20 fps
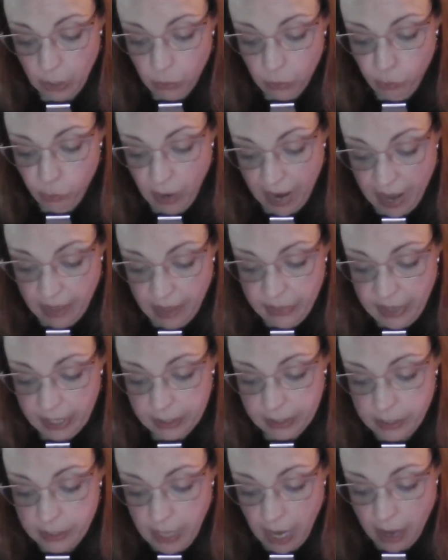Wrath
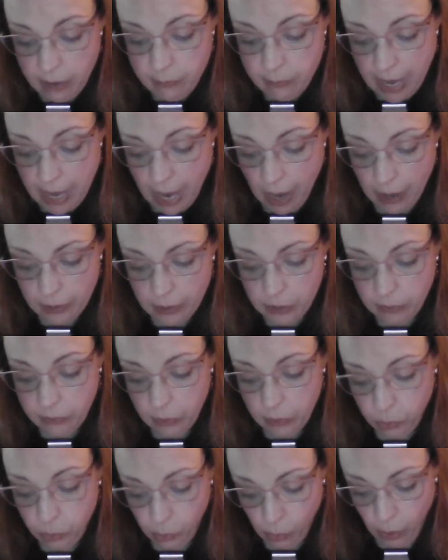has come out of
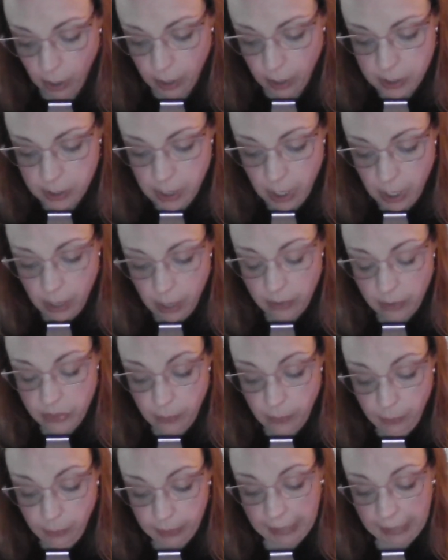the Lord. The
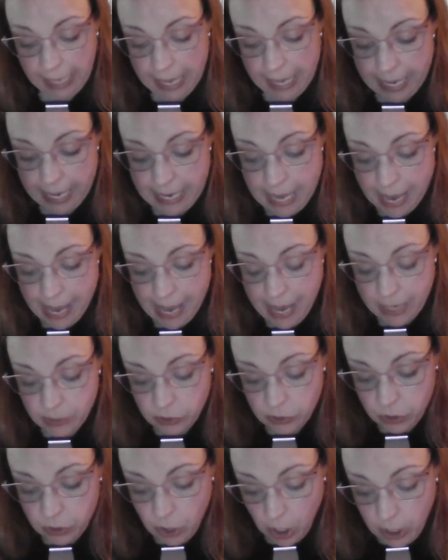plague has
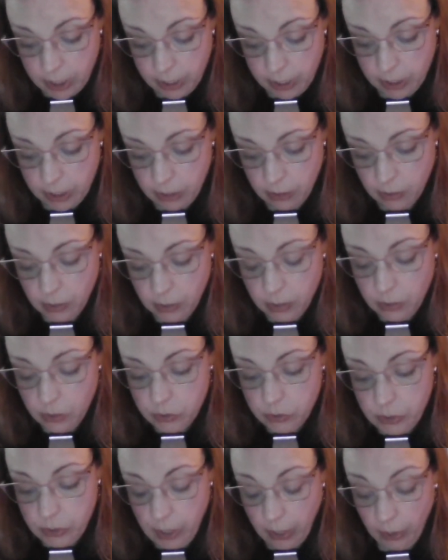started."
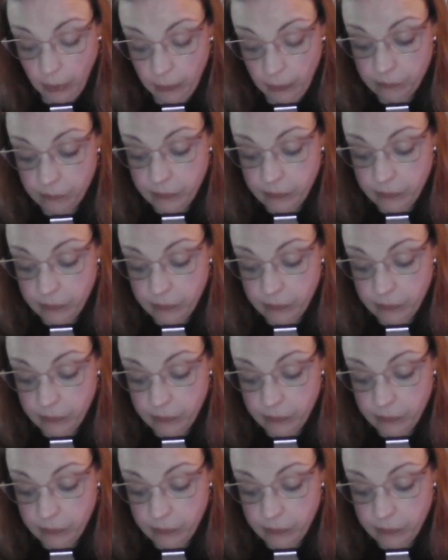So